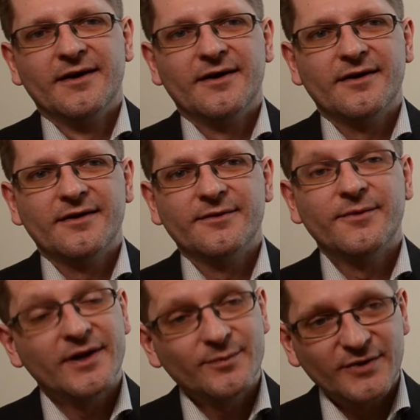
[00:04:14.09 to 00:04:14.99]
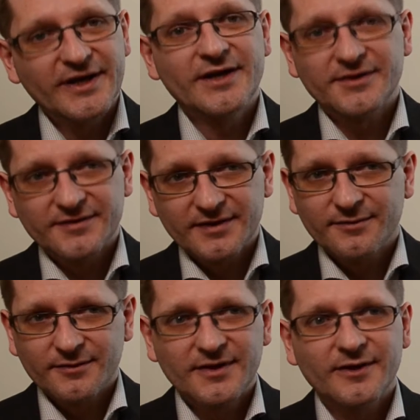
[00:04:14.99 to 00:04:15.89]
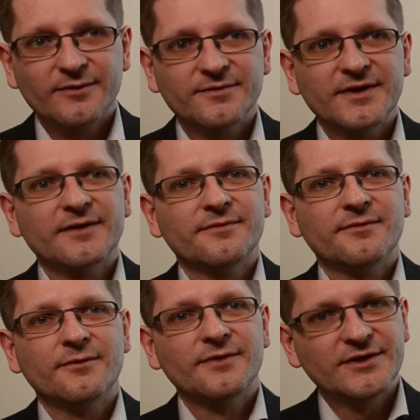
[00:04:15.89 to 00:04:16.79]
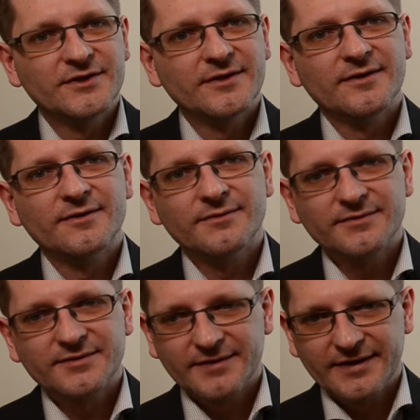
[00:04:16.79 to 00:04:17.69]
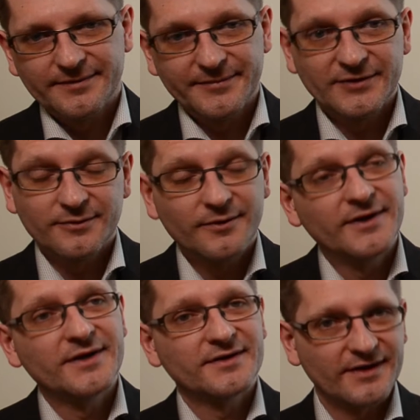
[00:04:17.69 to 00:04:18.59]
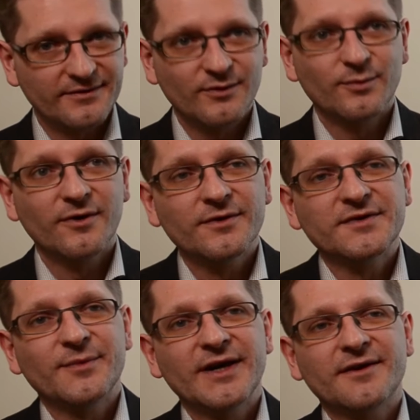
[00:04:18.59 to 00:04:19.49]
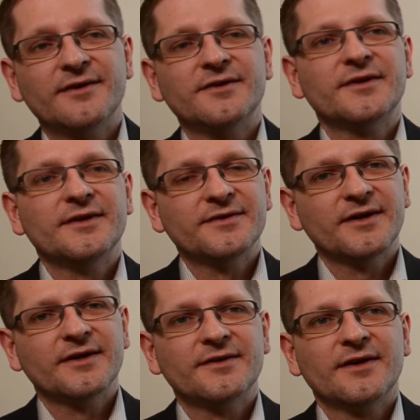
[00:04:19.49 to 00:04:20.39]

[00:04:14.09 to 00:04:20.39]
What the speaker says: One implication that falls out of that for regional authorities and for policymakers is that